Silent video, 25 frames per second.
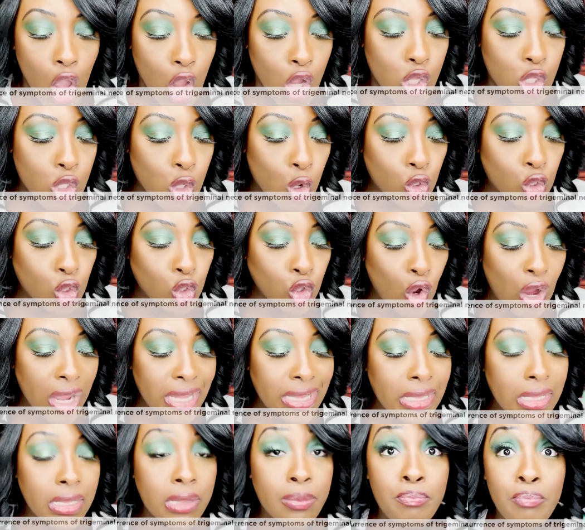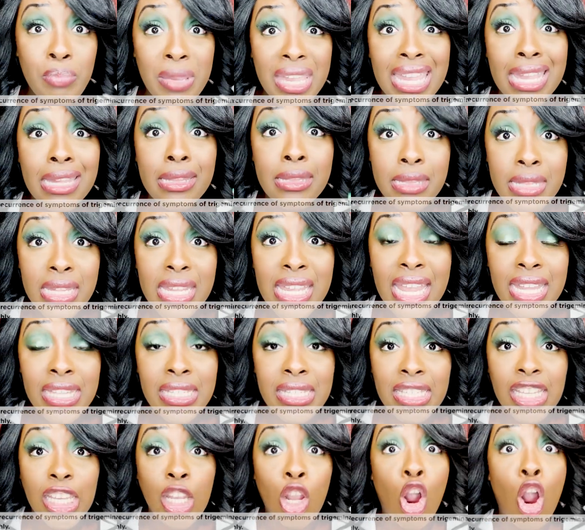So choices B, C,
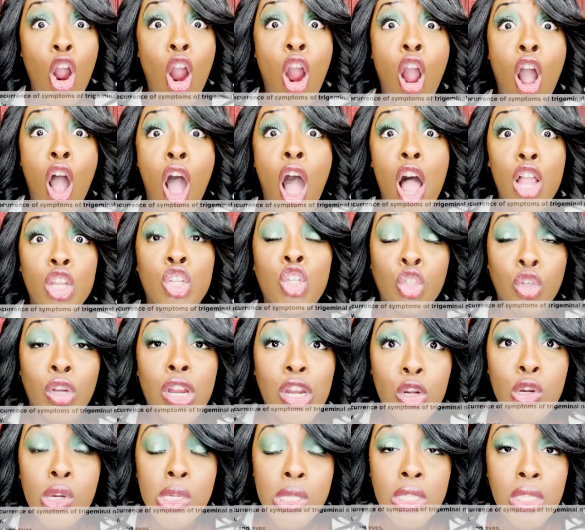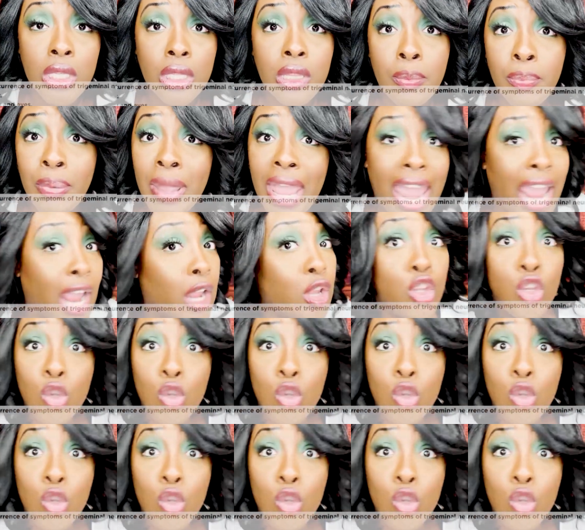and D are all triggers to the pain.